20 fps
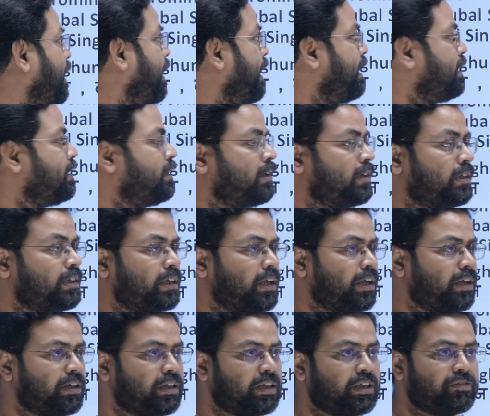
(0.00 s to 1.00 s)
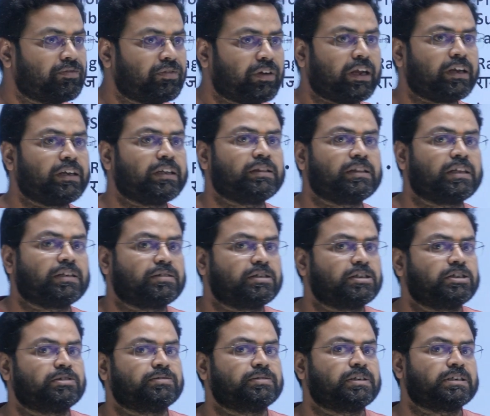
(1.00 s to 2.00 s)
And even in the
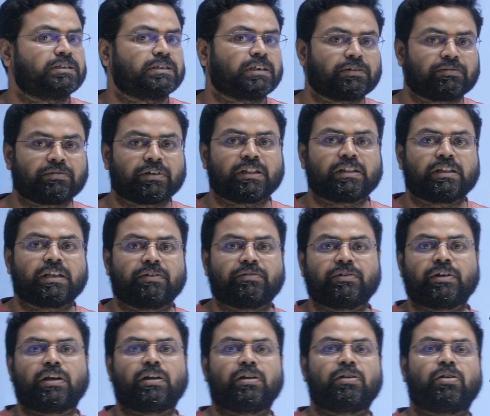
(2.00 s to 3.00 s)
situation when they were